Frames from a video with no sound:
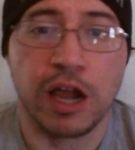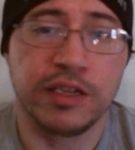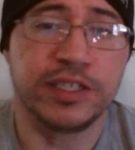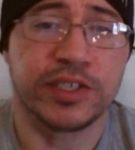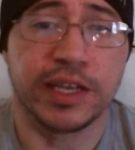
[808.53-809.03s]
At
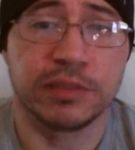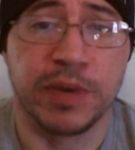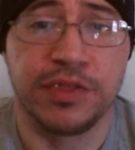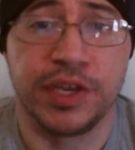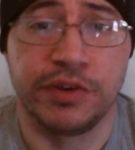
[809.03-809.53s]
least that's
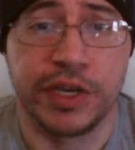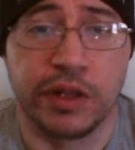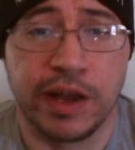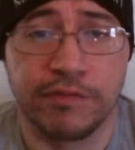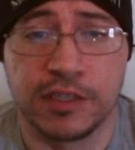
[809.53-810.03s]
my theory.
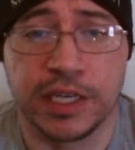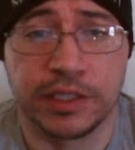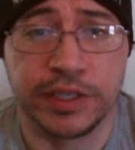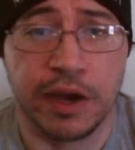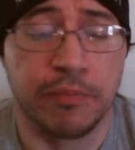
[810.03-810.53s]
I'll have to
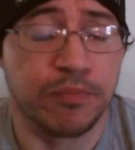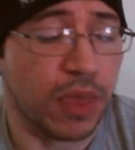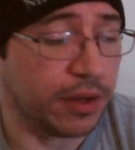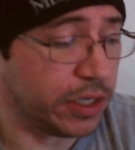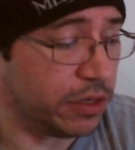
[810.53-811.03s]
test it out
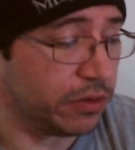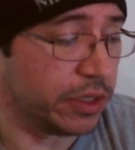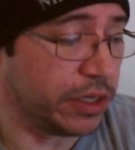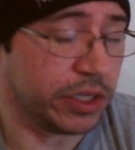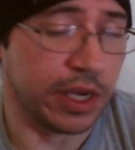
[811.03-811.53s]
as I use
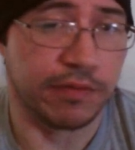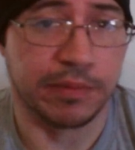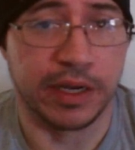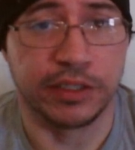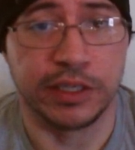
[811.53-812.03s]
this
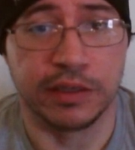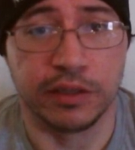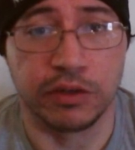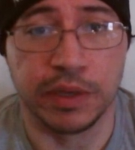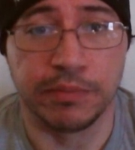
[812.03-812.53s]
erva mate a
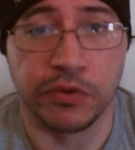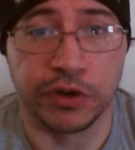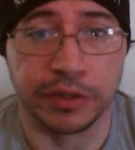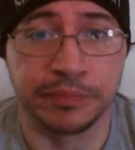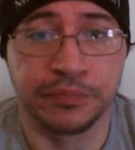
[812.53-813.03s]
little bit
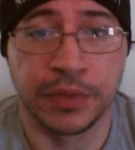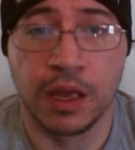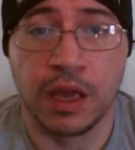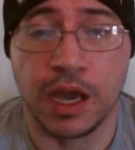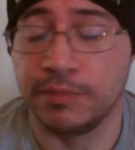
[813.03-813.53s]
more
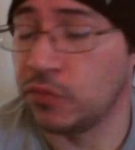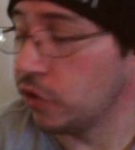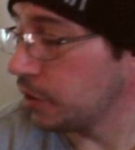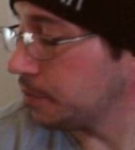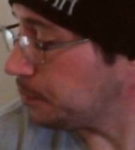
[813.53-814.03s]
and
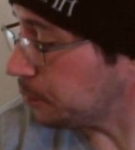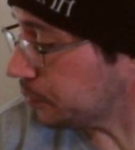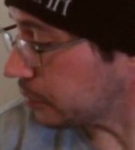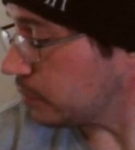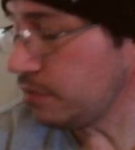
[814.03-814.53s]
more.
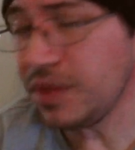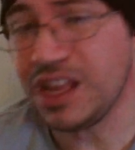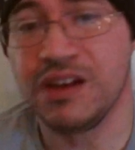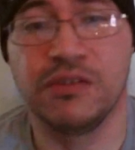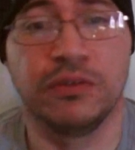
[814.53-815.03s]

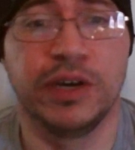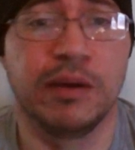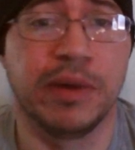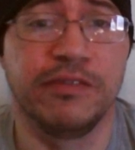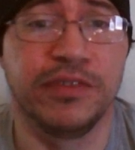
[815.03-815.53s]

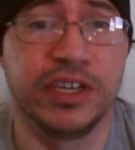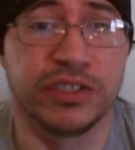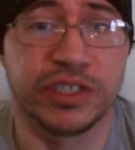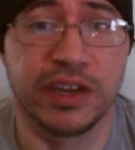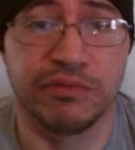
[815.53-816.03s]
Well, my
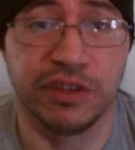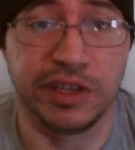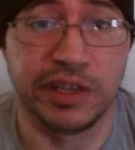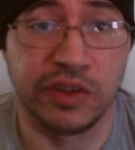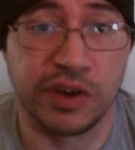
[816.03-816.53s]
videos get
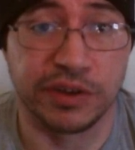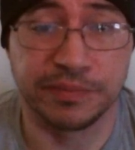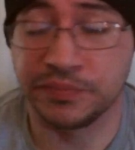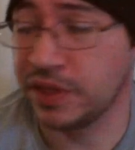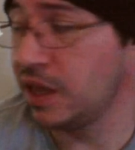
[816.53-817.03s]
really long.
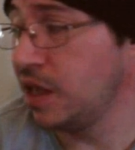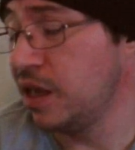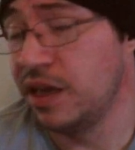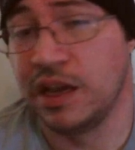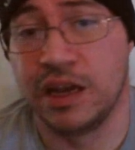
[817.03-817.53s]

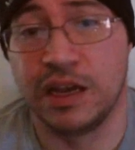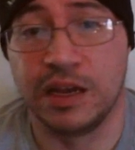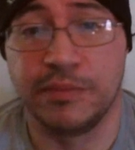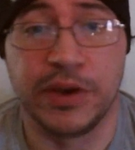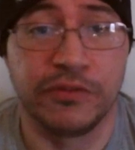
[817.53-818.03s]

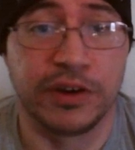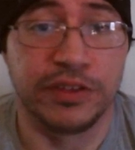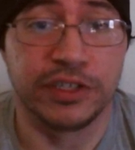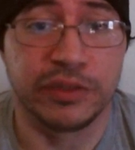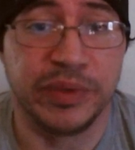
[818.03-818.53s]
I
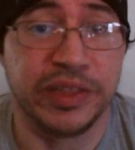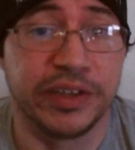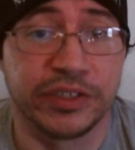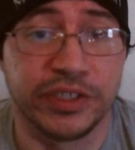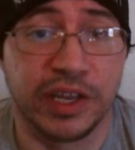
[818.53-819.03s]
wanted this to be
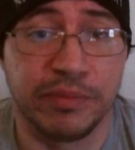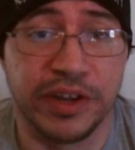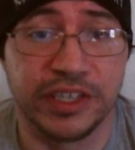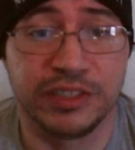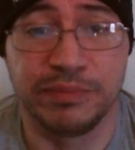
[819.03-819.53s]
less than 10
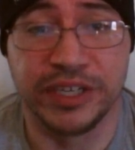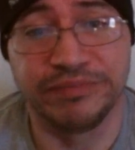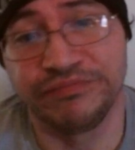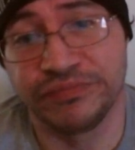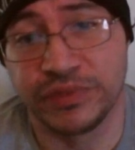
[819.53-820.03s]
minutes,
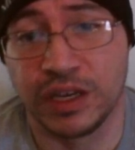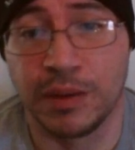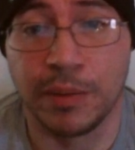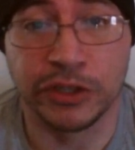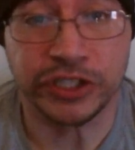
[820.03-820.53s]
but
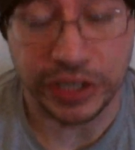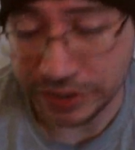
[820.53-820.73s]
almost